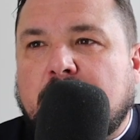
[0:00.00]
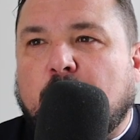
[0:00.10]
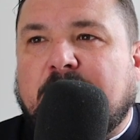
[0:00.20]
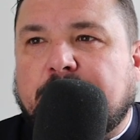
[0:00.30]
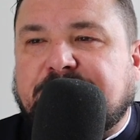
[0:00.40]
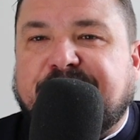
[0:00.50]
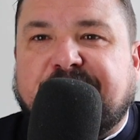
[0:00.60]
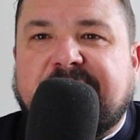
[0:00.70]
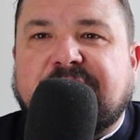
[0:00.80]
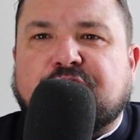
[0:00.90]
one I'm
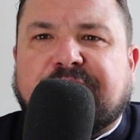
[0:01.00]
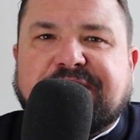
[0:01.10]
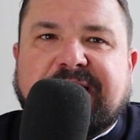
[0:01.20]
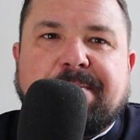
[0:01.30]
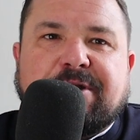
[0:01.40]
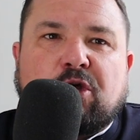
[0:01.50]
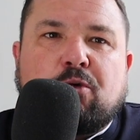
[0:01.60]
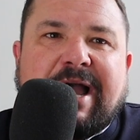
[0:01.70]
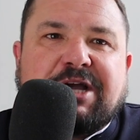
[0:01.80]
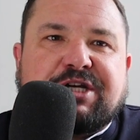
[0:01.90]
definitely interested in, but do
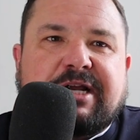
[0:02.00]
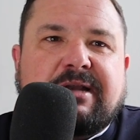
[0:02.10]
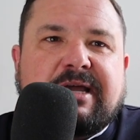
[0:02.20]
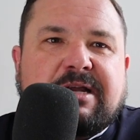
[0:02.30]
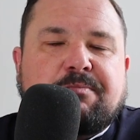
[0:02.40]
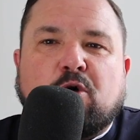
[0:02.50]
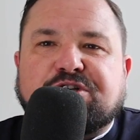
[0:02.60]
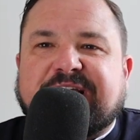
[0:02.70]
we actually need more